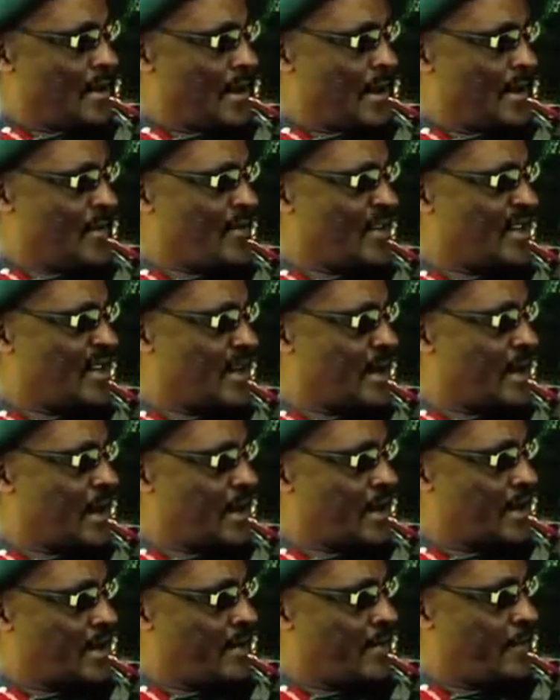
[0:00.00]
I'd reached
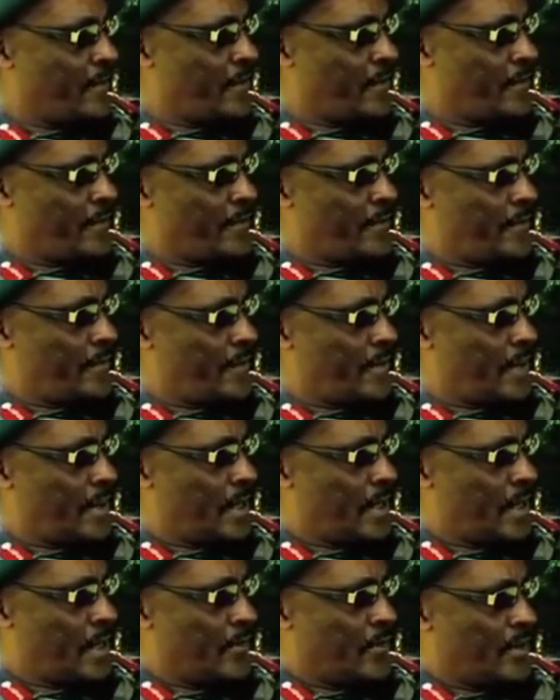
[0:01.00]
that level,
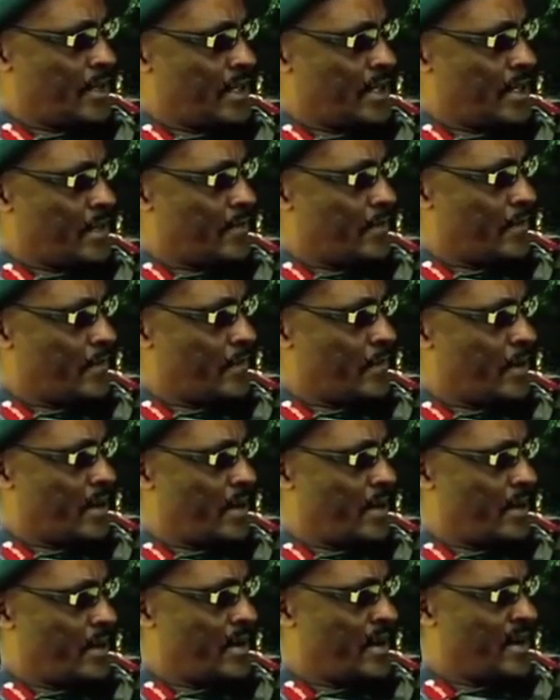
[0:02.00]
and I reached a level where
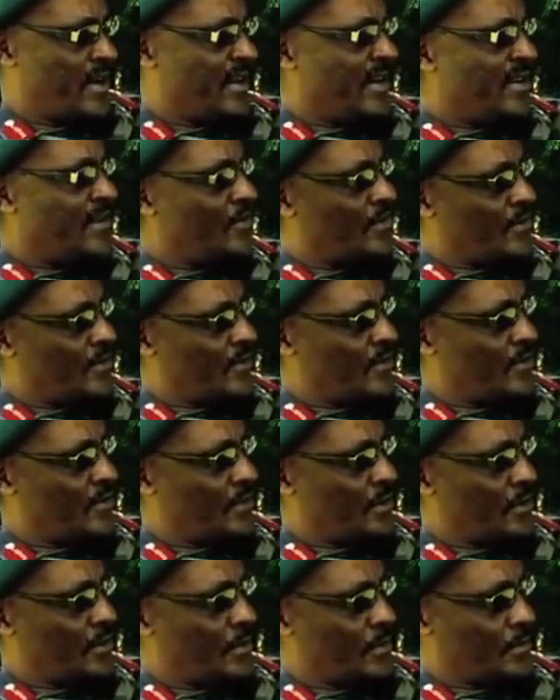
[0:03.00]
it was
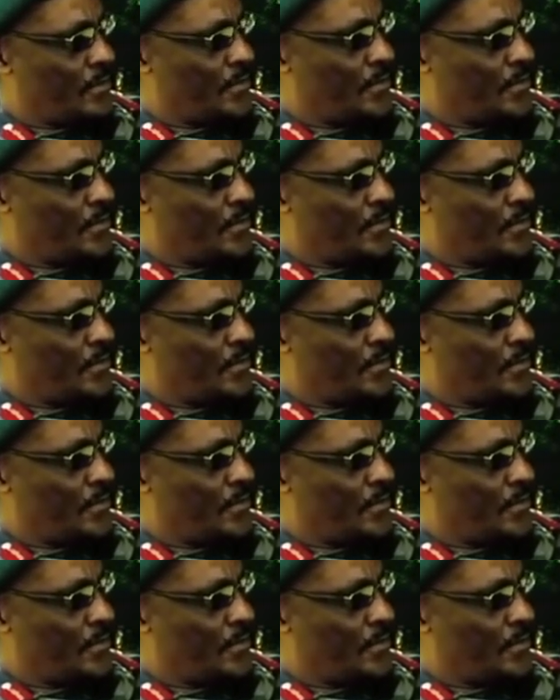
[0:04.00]
so